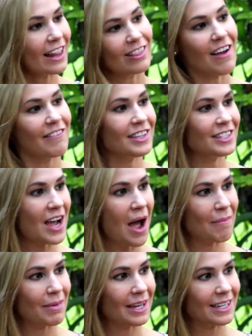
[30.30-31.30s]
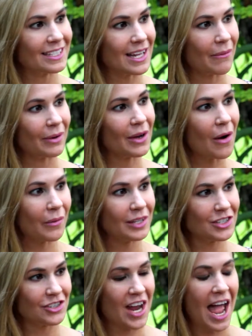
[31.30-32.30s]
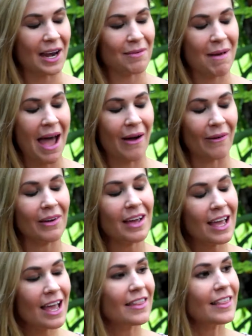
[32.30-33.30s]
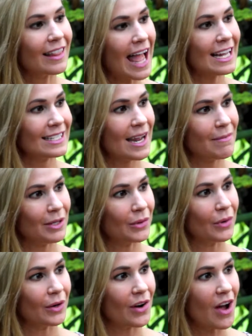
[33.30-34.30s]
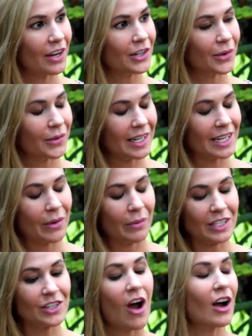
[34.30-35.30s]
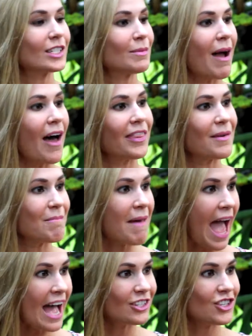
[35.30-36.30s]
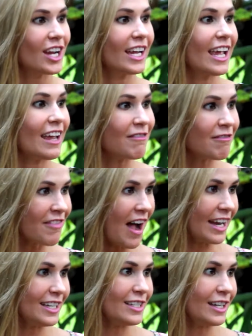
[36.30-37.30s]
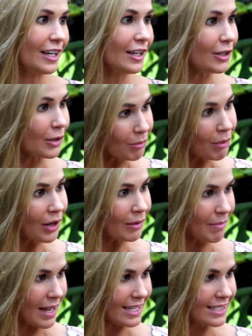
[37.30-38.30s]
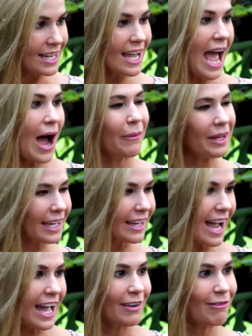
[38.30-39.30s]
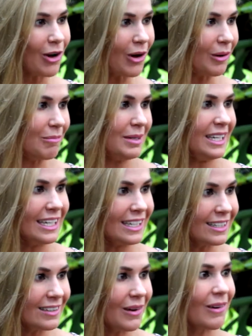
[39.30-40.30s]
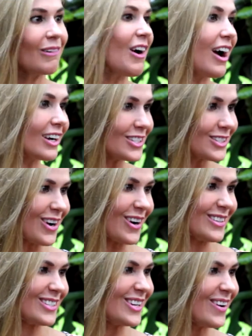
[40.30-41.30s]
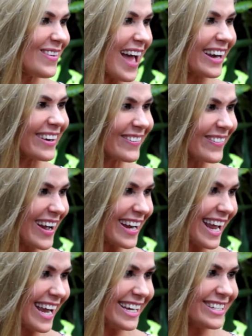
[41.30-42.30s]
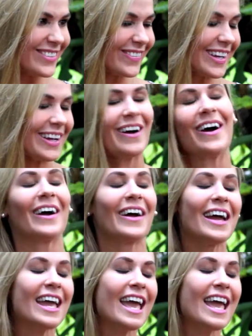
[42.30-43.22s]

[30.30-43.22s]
I love the topics that we always chat about. The last time you were on, Karena, we talked about the magic in finding your purpose, how we can kind of all be rock stars no matter what age we are.